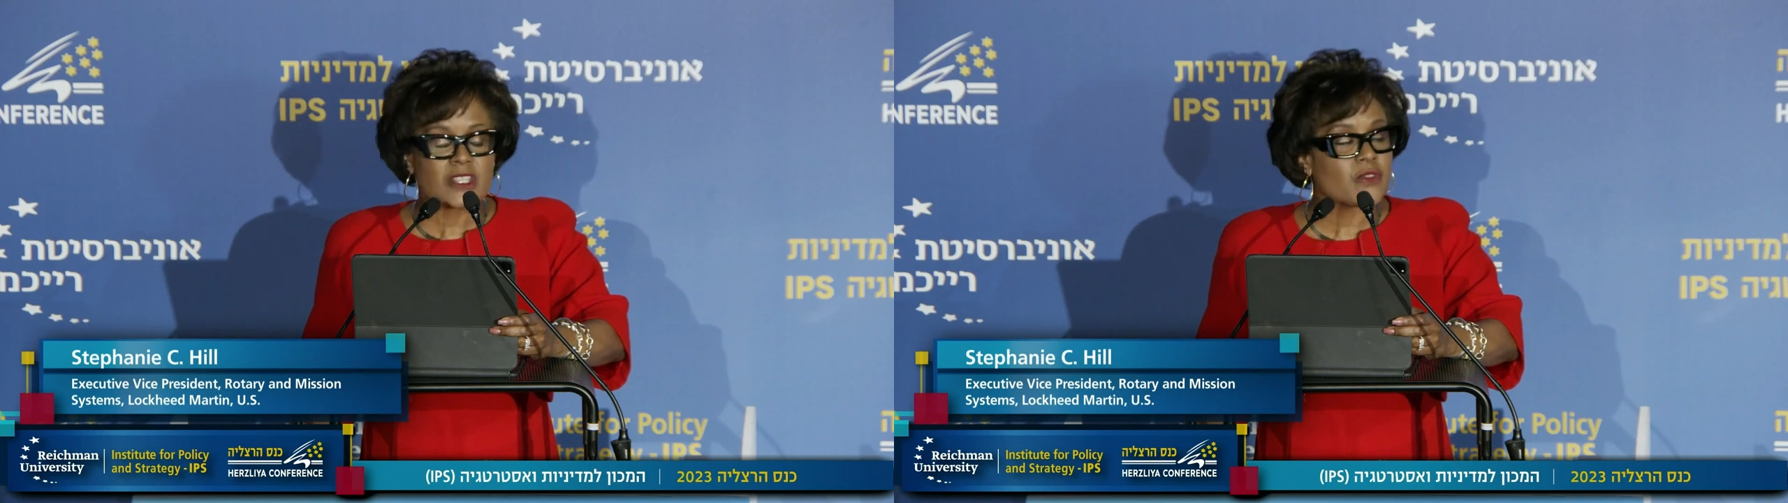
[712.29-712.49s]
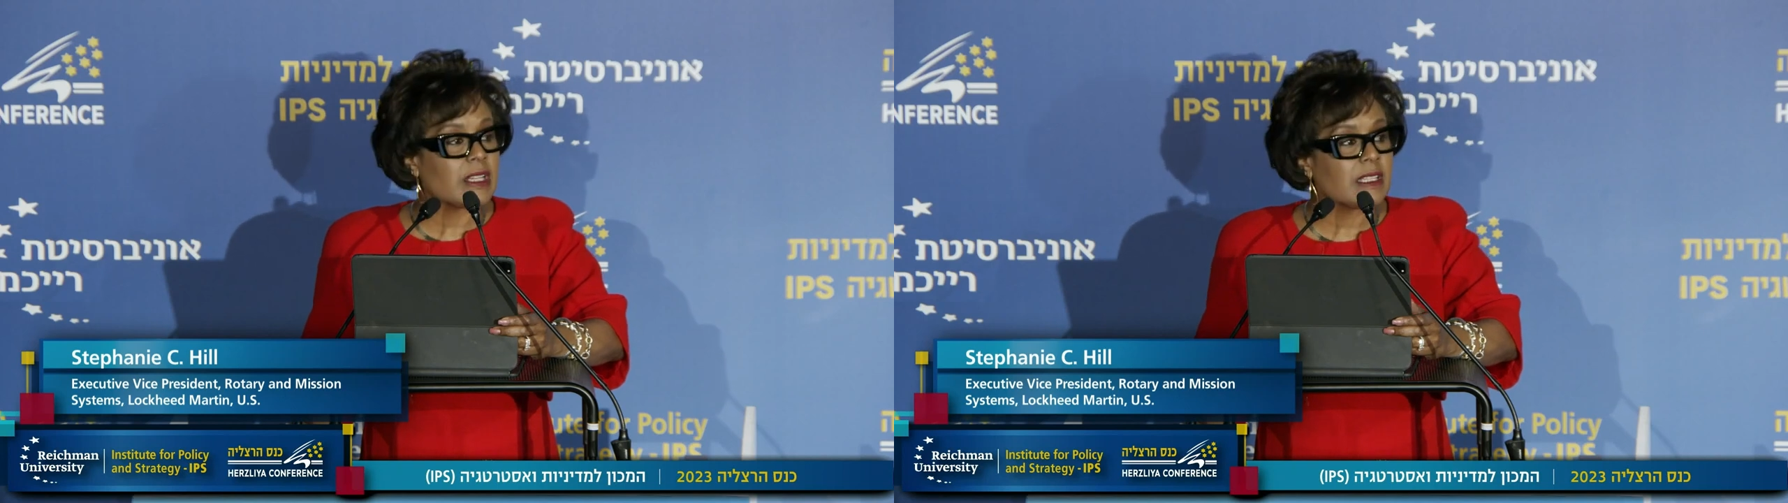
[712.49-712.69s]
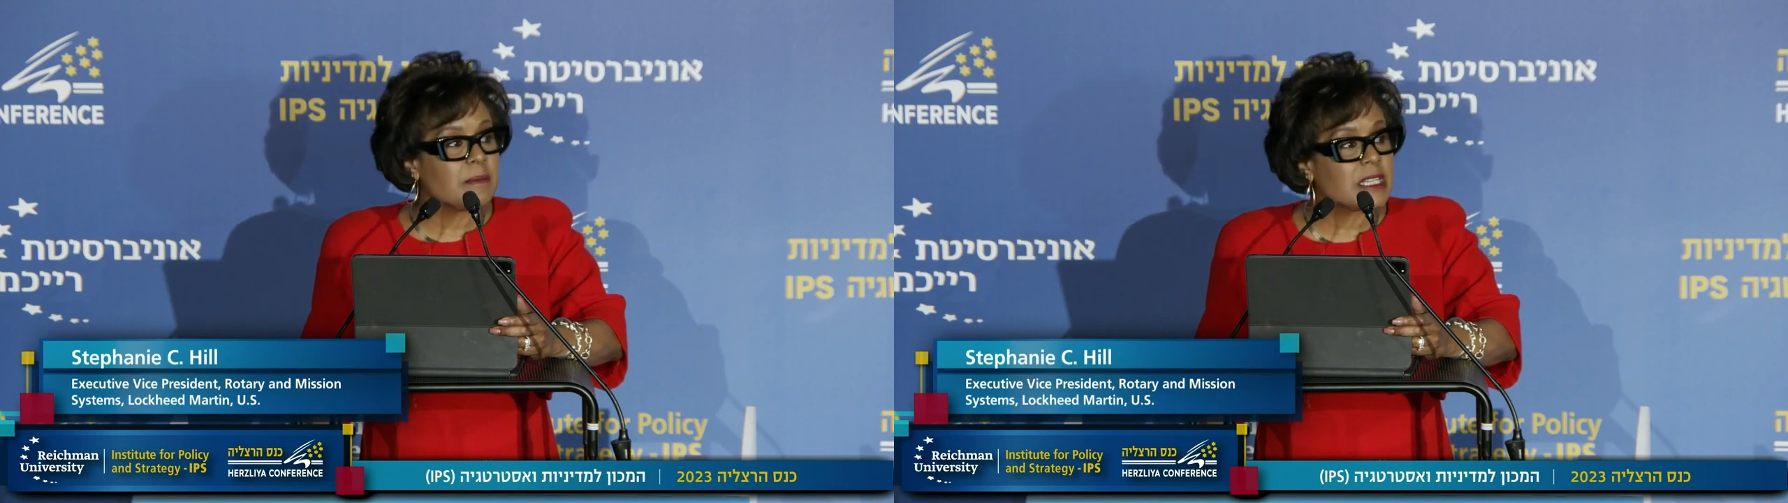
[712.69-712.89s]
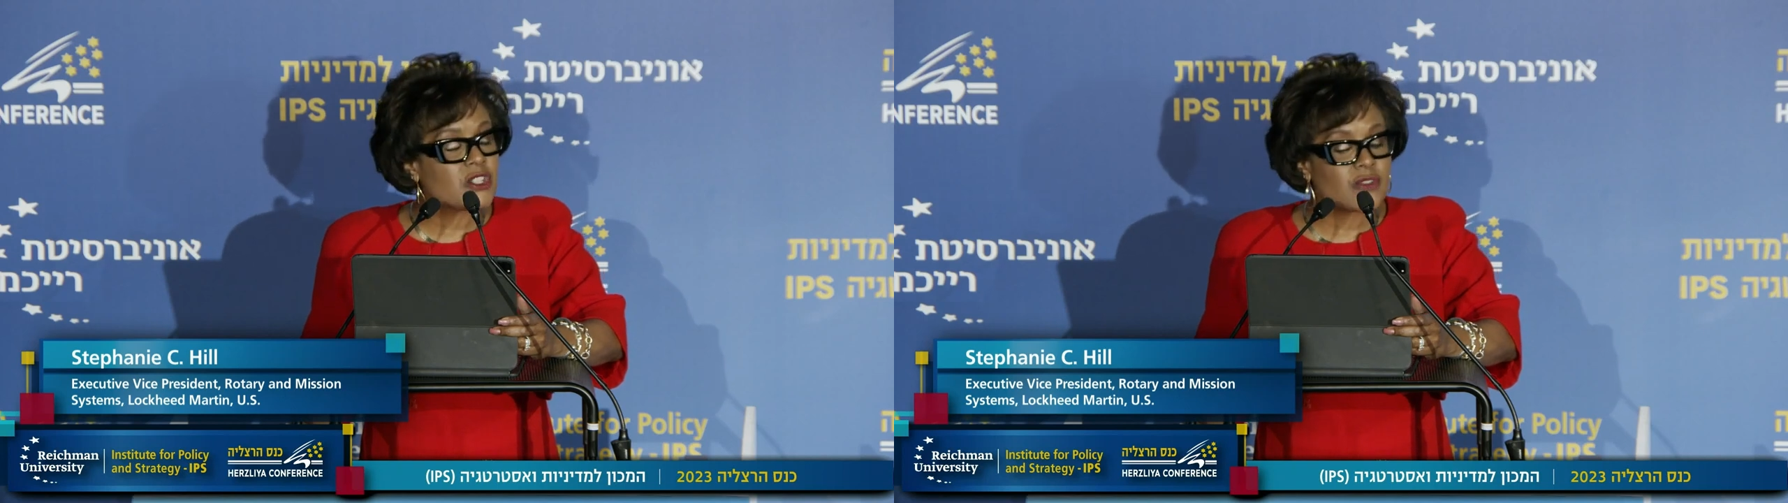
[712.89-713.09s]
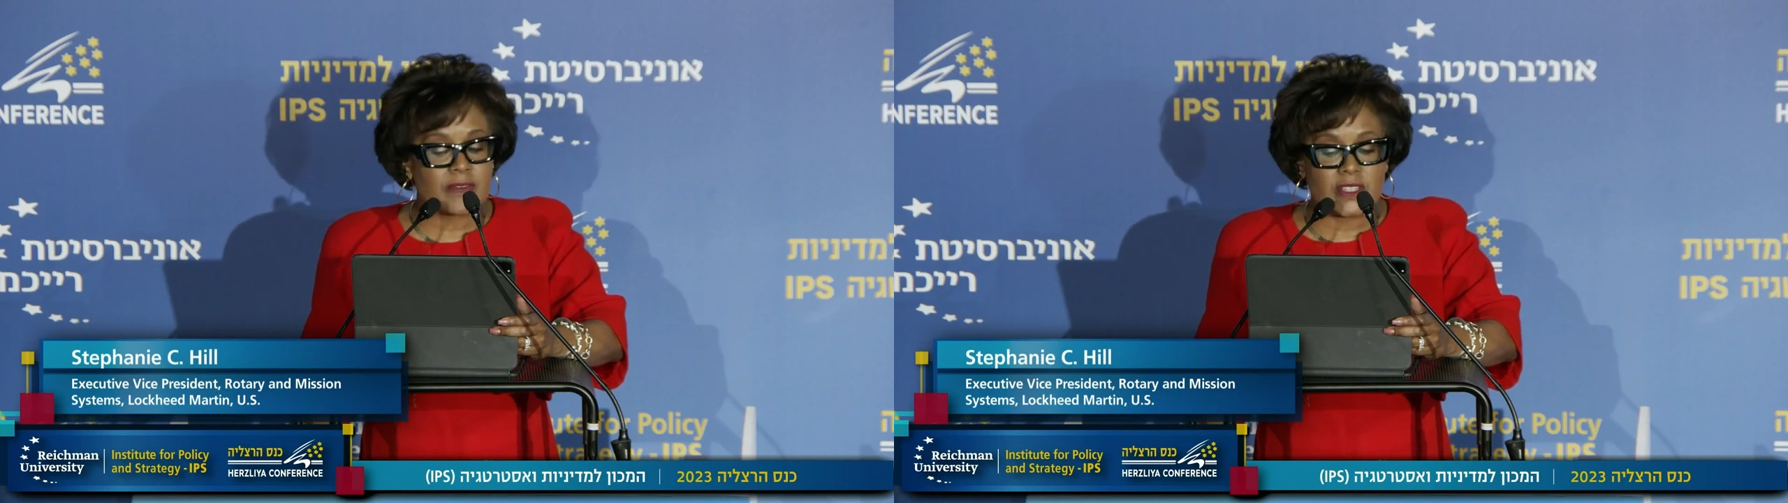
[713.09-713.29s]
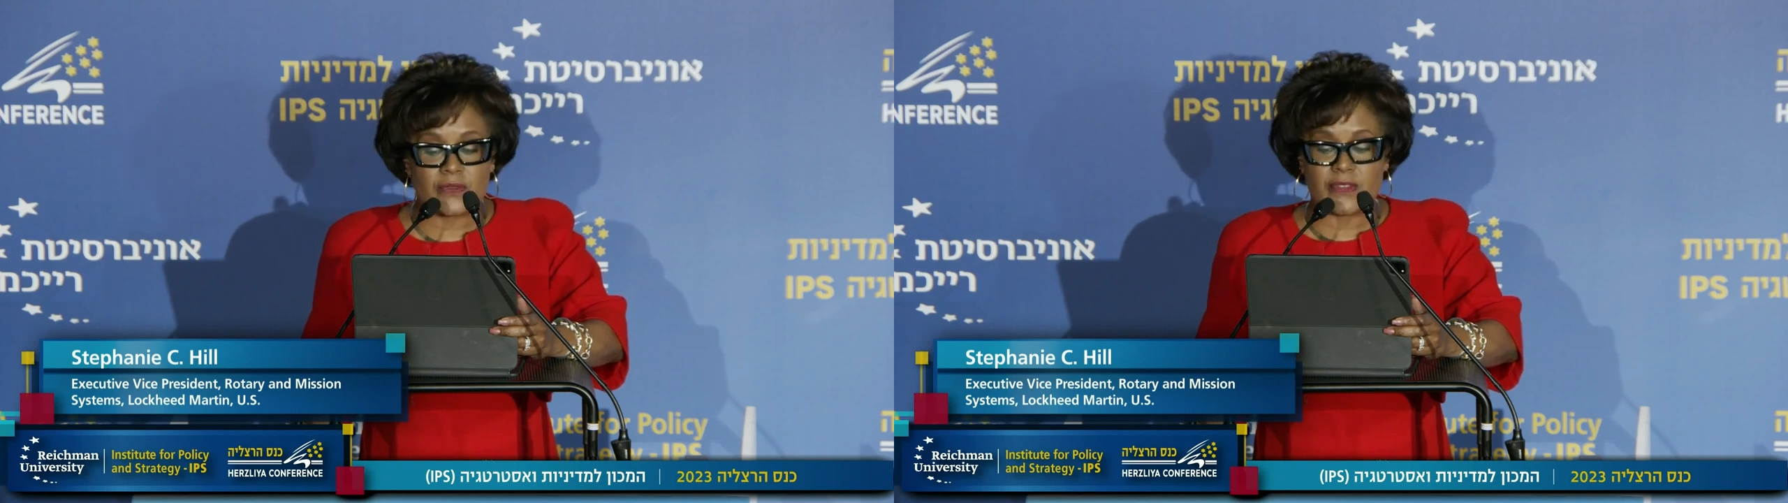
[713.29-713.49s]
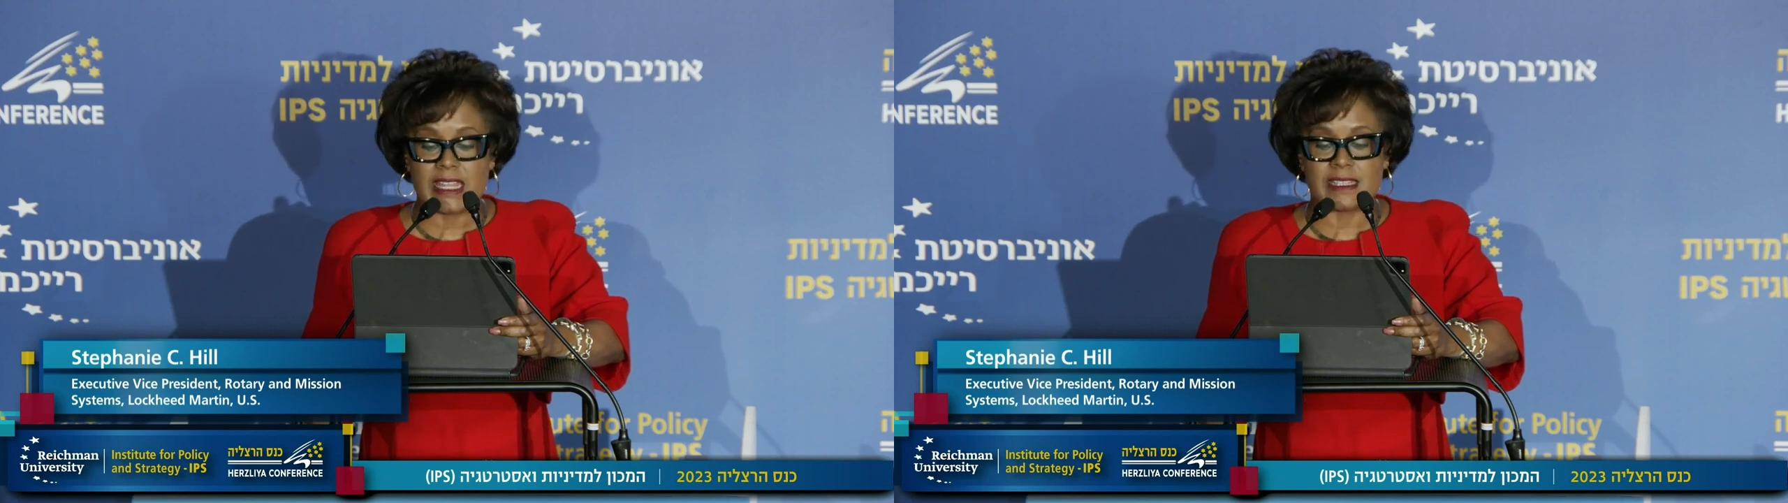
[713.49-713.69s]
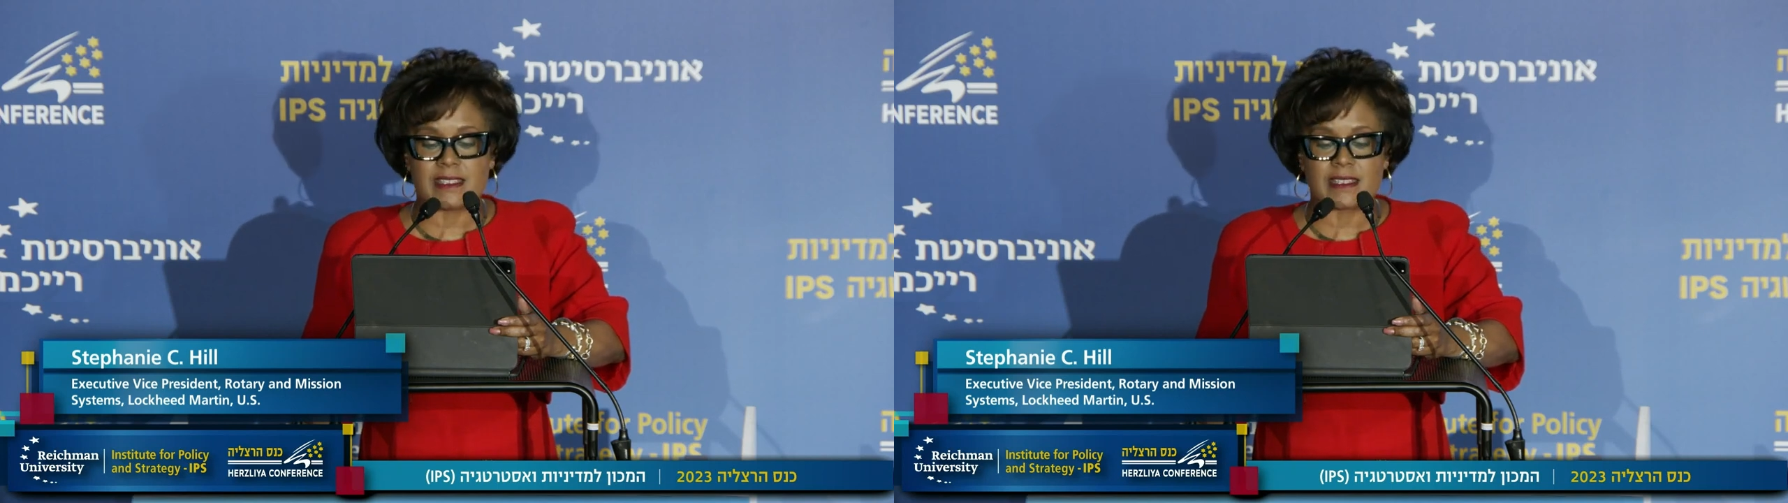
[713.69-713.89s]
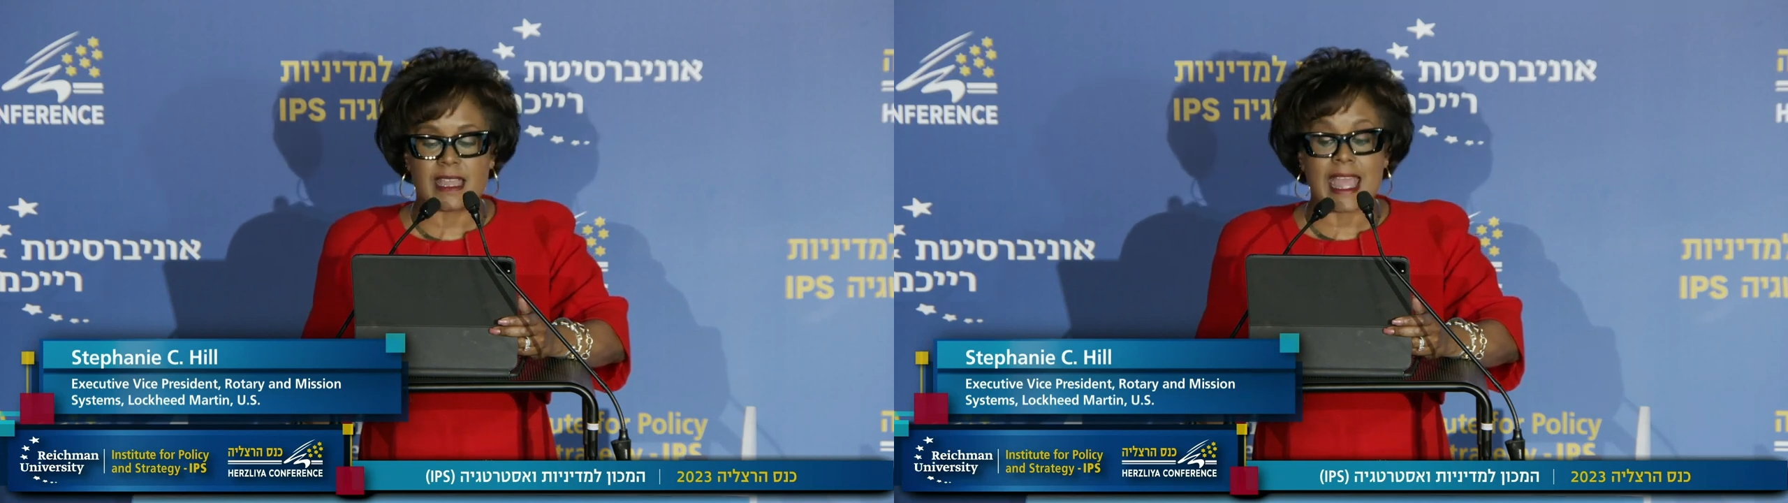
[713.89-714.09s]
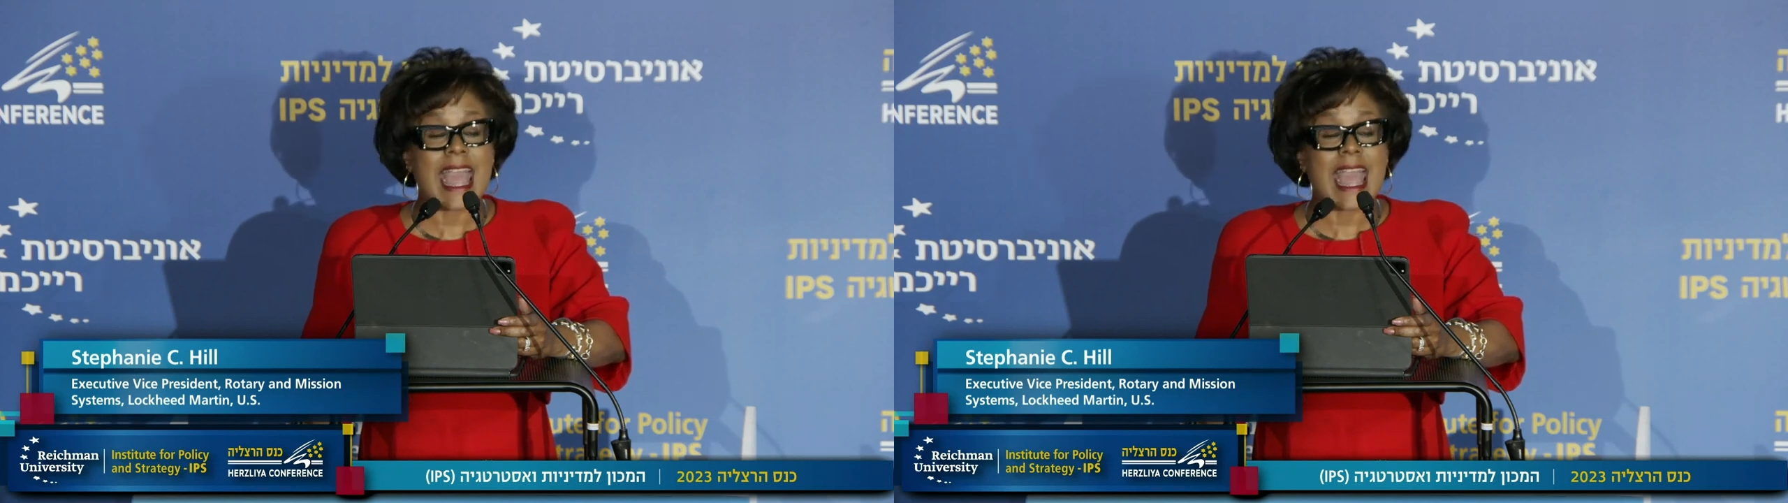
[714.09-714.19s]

Israeli Ministry of Defense